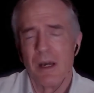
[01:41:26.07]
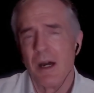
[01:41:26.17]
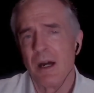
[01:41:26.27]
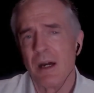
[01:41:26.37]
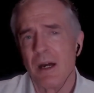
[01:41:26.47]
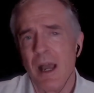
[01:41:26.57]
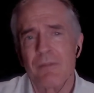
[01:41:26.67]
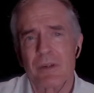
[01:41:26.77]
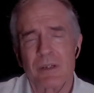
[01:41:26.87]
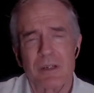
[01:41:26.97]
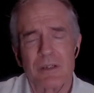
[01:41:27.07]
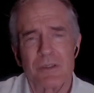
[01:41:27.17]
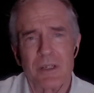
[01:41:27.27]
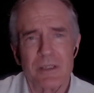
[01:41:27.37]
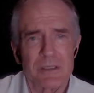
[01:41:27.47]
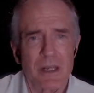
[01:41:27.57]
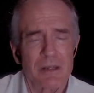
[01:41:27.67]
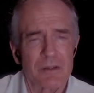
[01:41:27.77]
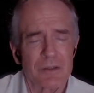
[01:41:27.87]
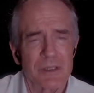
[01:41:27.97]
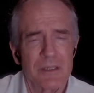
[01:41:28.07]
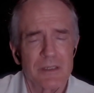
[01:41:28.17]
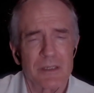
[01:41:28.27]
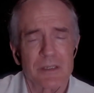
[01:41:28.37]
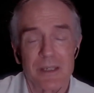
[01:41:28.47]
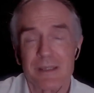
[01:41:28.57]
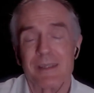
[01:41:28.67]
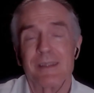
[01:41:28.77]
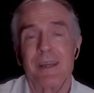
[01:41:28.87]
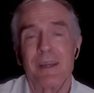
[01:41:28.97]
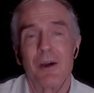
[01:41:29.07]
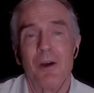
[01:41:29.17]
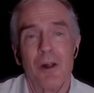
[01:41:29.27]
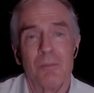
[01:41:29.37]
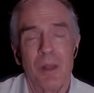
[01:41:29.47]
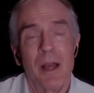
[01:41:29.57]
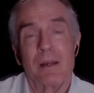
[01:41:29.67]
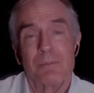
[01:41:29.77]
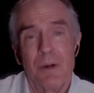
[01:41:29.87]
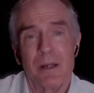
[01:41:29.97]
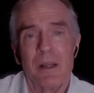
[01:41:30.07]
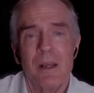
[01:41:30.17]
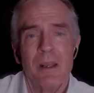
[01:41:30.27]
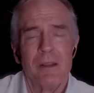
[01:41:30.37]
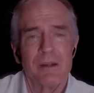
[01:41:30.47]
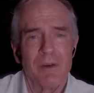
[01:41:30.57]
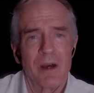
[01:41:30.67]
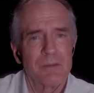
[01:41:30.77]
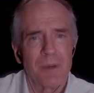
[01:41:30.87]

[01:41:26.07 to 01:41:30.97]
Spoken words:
African country is an ethno-state to the extent that they are all black, but they're divided